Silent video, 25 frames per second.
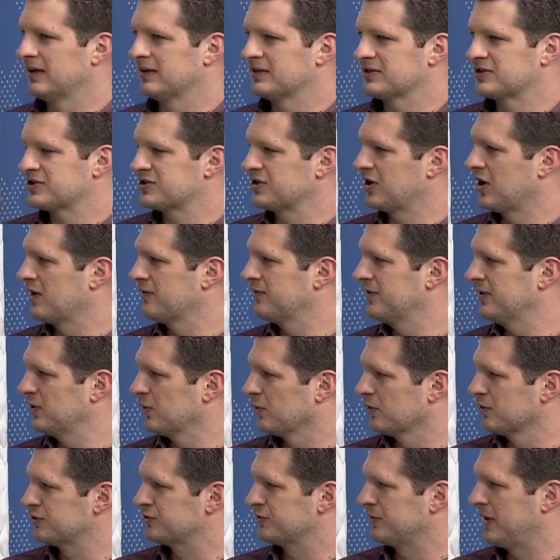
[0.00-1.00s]
starve it or
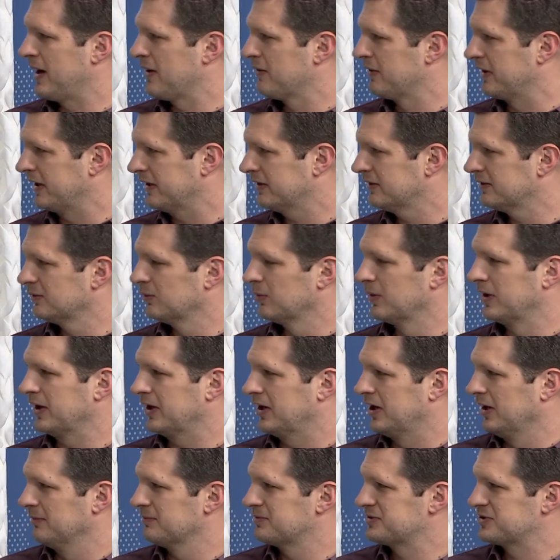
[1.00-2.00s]
drown it when it
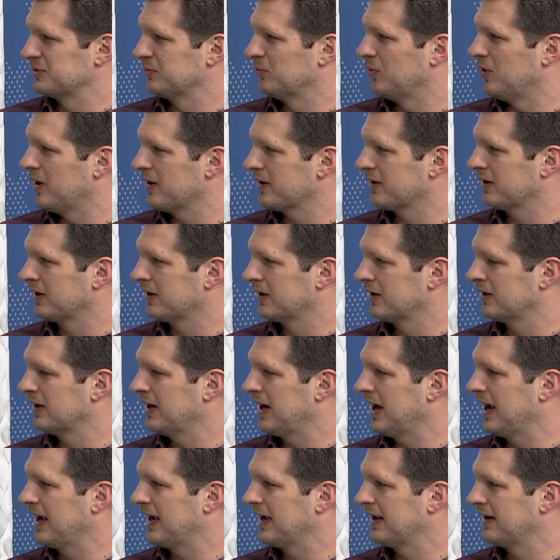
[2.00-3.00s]
comes to water.
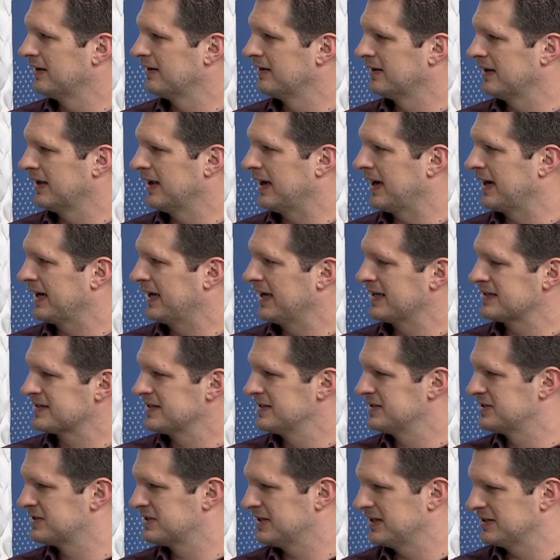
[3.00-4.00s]
And I guess
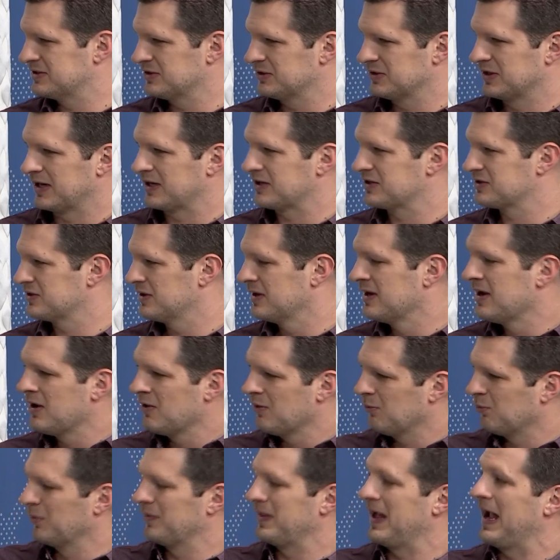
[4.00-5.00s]
you got to,
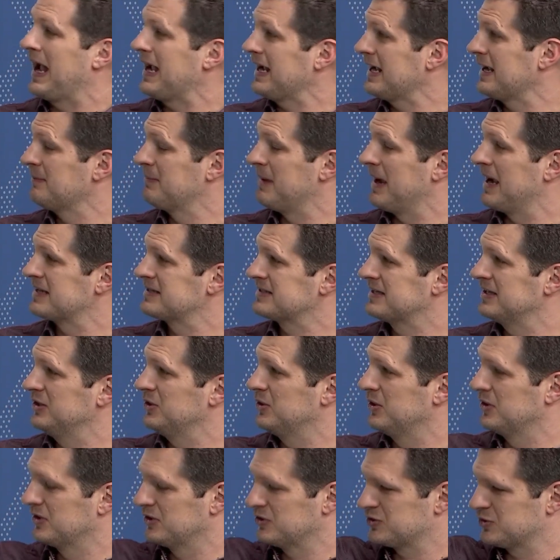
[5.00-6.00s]
with a hanging basket, you
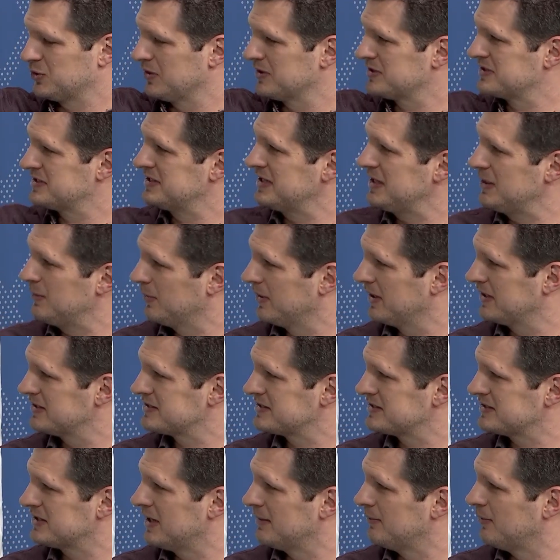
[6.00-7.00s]
can sort of see when it's
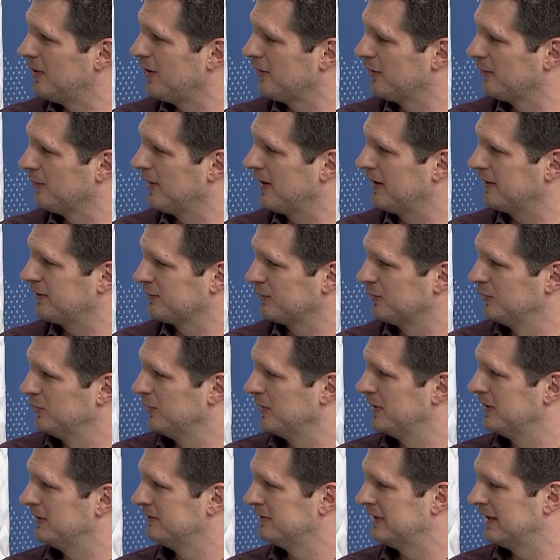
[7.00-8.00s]
come all the way through.
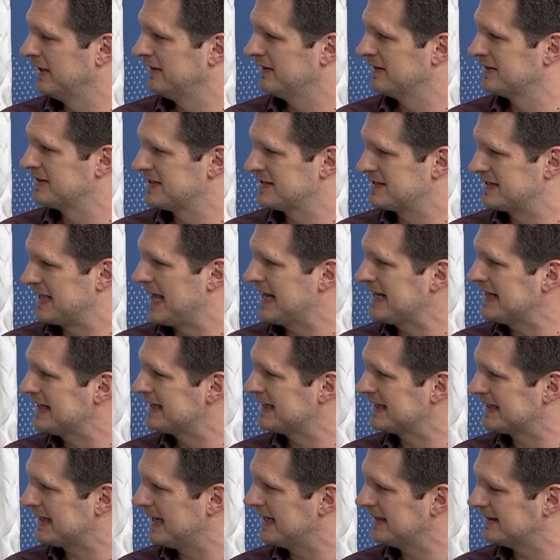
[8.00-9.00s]
And does that
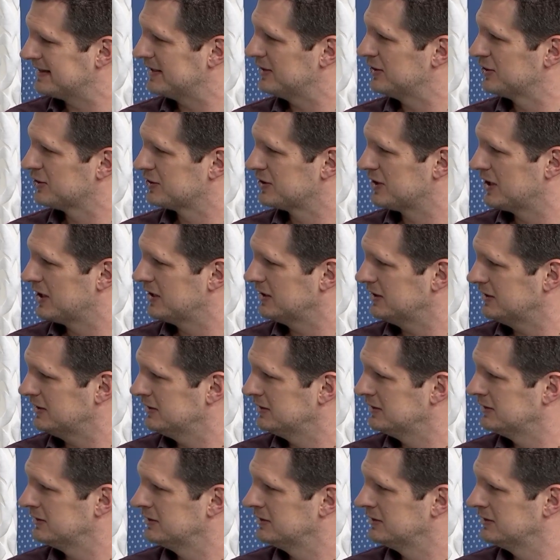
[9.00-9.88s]
indicate that you're done?